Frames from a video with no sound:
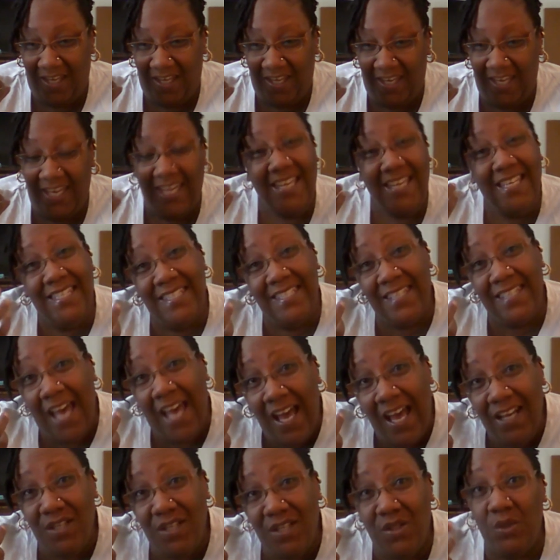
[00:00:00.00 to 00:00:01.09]
he
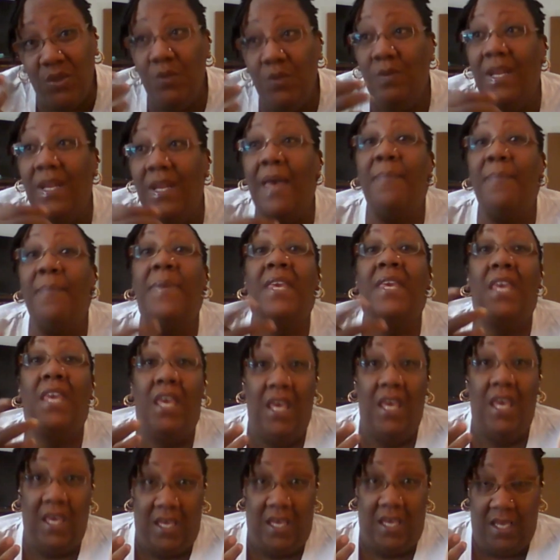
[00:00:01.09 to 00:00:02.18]
decided to let me
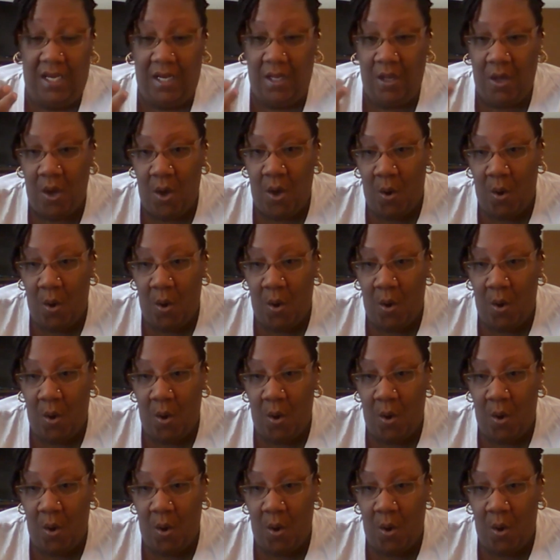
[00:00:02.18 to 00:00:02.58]
in